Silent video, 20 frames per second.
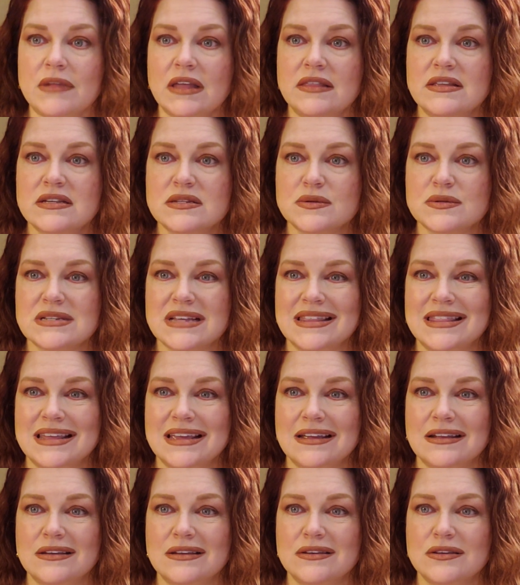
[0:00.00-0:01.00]
this was, I
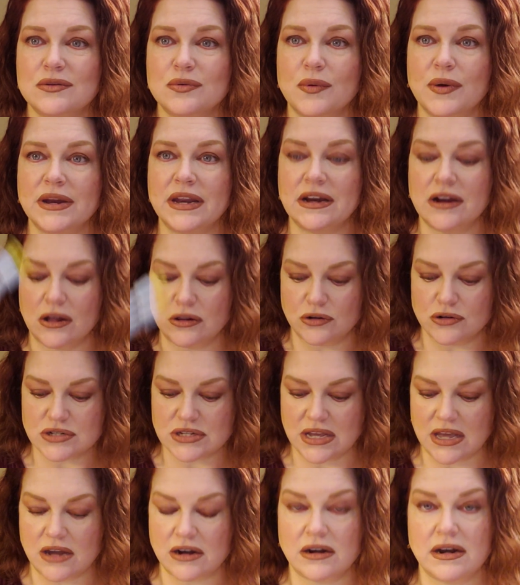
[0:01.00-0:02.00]
think, $20
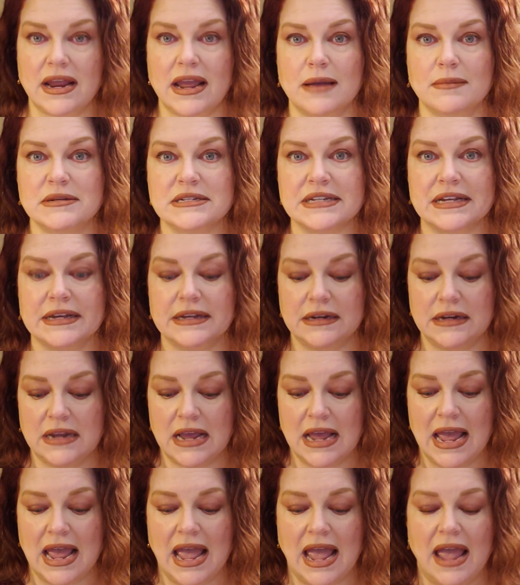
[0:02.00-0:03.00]
I got on Amazon,
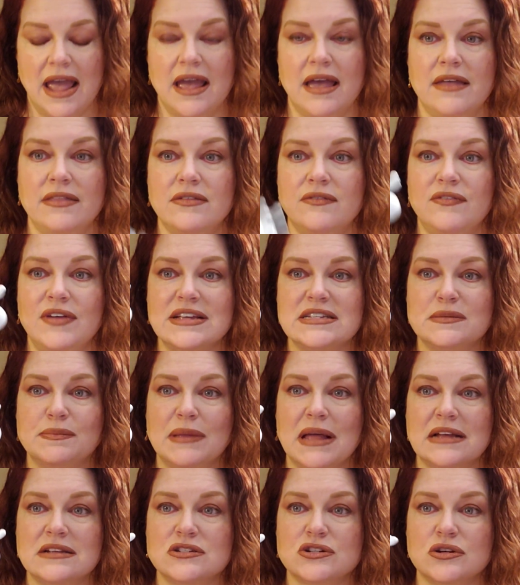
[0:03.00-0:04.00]
and the face
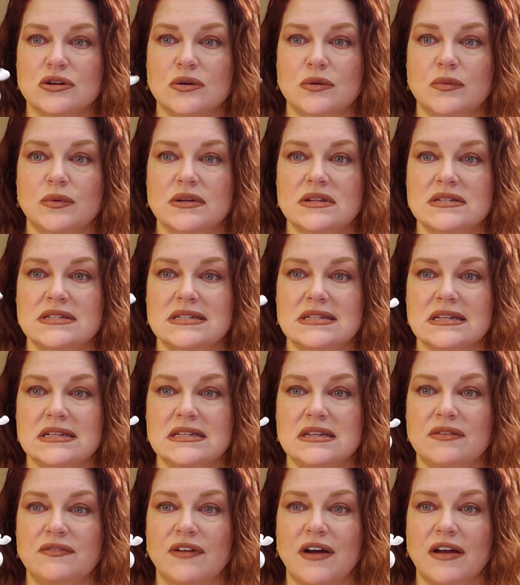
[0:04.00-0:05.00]
blaster was
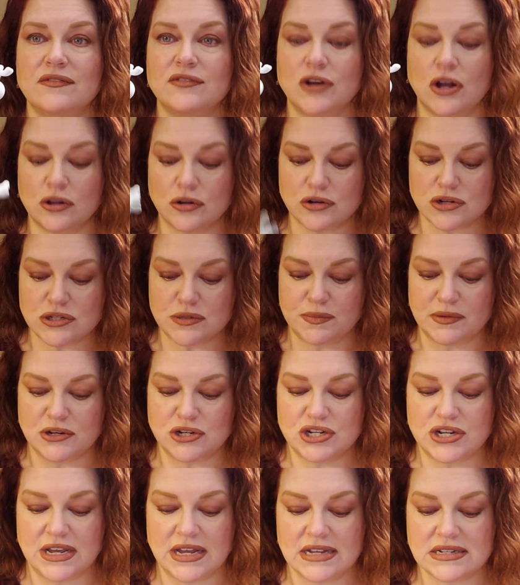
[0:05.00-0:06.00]
$65, but
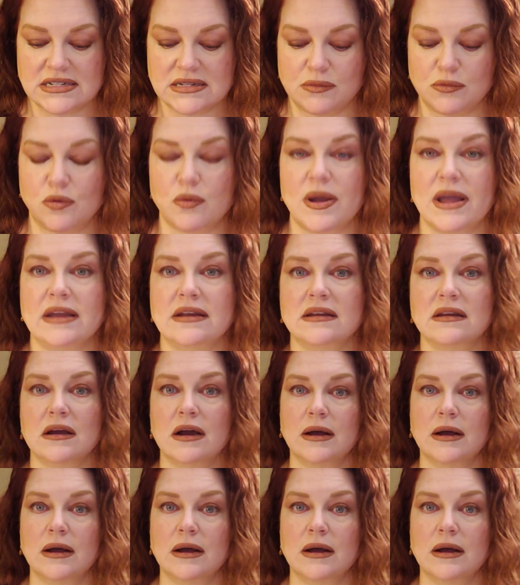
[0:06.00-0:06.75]
she has some great